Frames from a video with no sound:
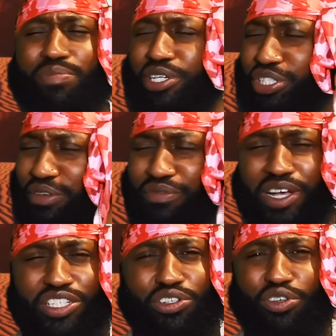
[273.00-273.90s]
Special
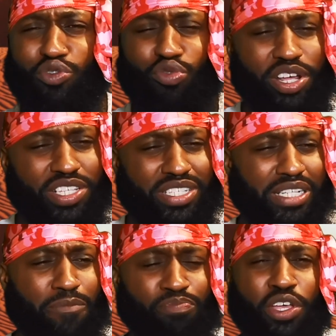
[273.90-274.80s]
effects look
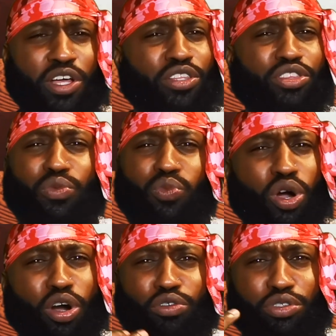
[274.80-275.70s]
crazy. The
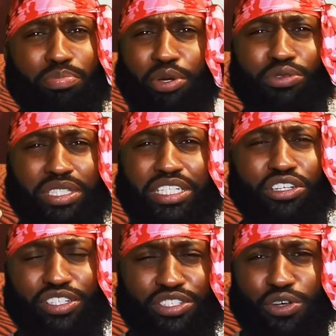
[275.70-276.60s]
world building
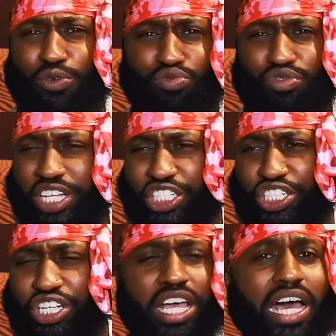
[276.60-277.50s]
looks so
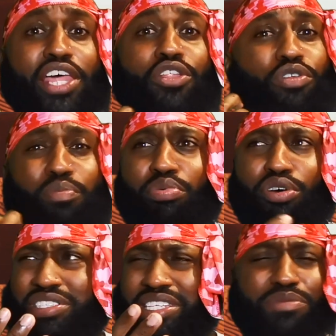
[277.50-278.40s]
rich. I know the
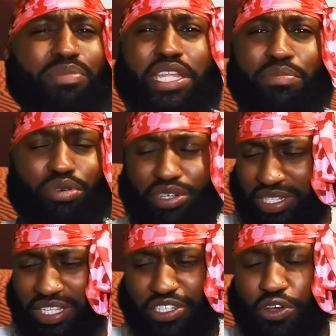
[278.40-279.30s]
books, there's many books,
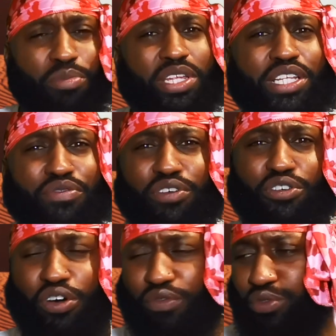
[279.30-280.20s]
there's so many
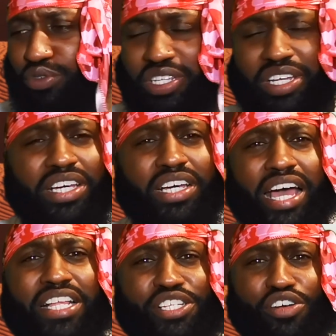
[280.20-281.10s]
different novels,
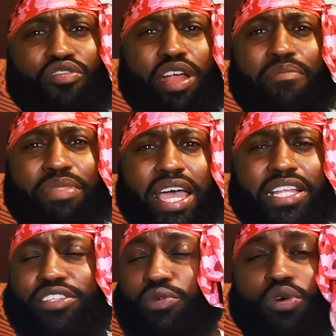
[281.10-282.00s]
and to cram that
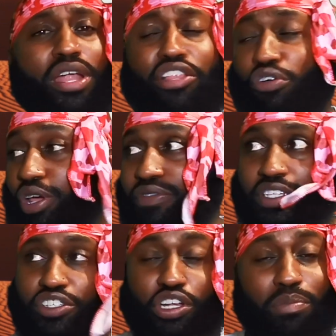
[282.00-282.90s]
into one, I don't know if
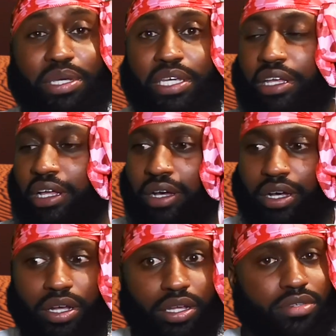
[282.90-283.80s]
there's gonna be
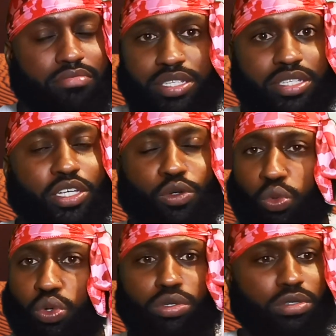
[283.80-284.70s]
uh,
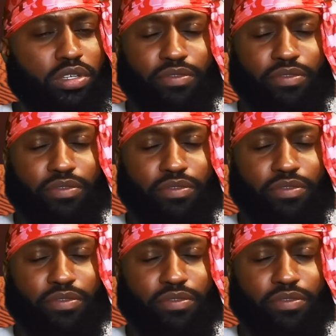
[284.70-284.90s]
sequels,